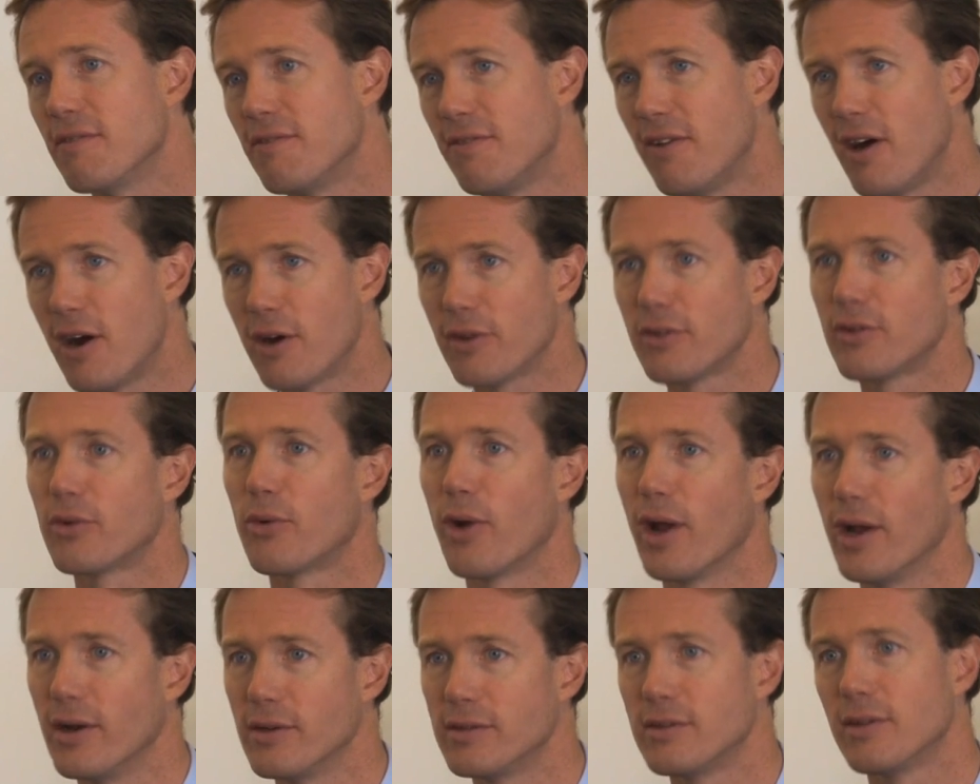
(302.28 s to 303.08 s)

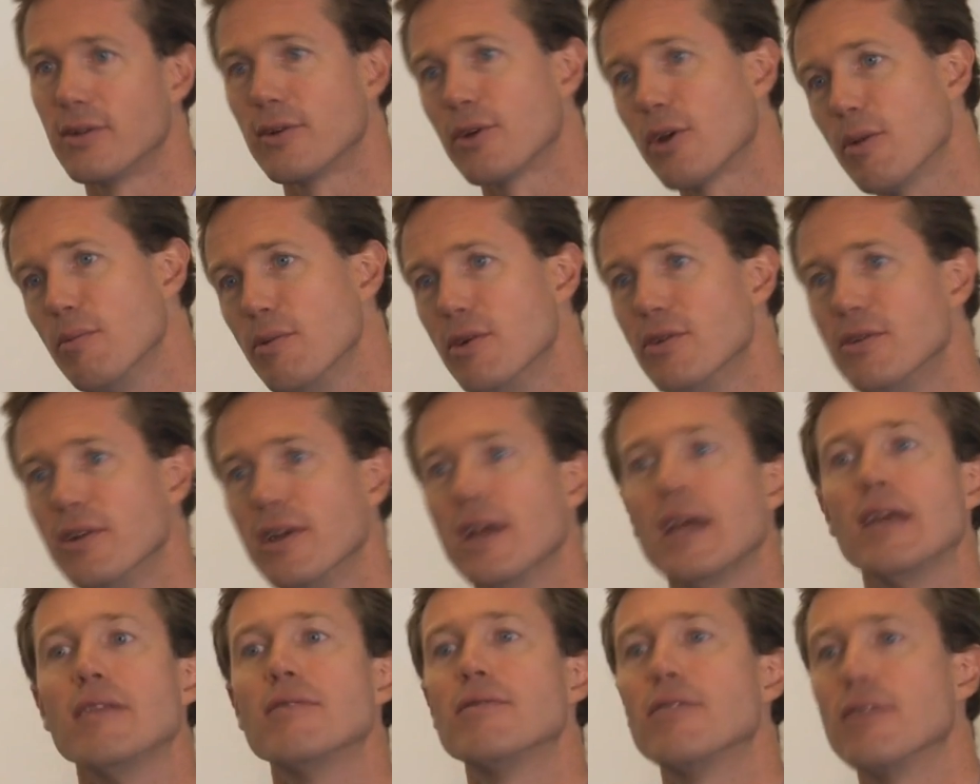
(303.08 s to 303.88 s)
farther out and they're
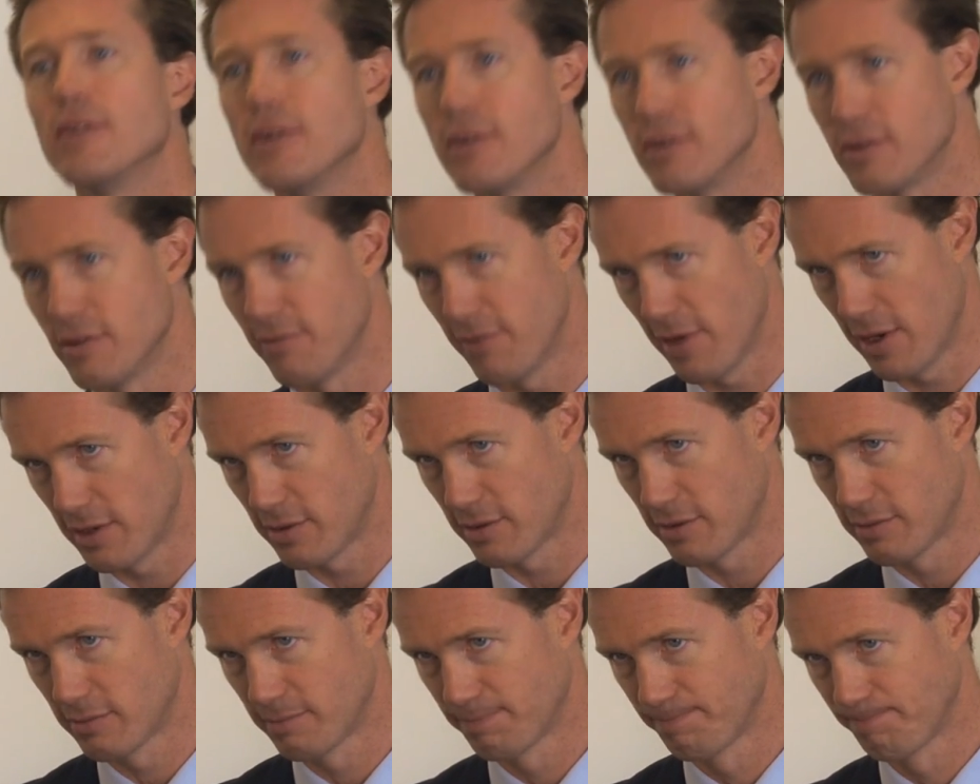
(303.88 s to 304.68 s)
commuting in for those
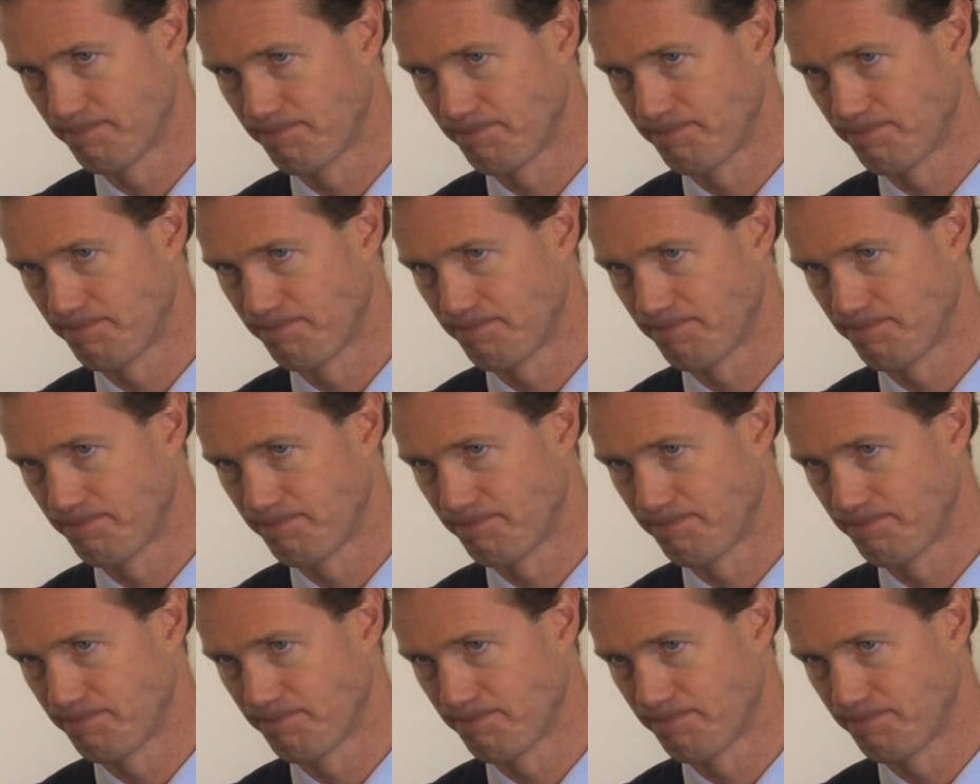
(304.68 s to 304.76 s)
events.